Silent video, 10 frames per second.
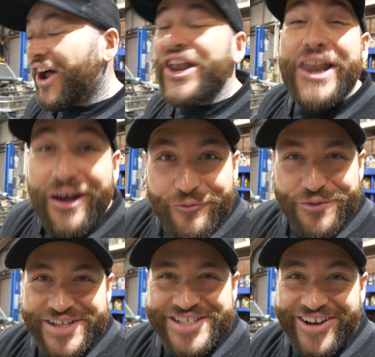I
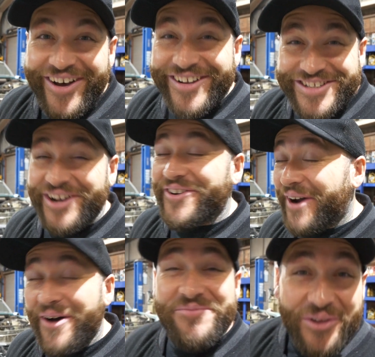love this car, so
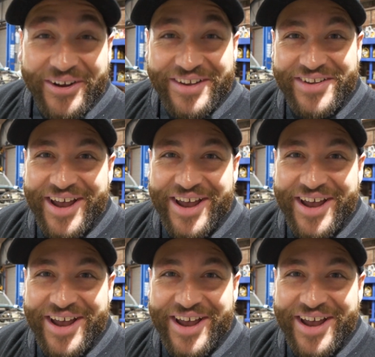I'm not giving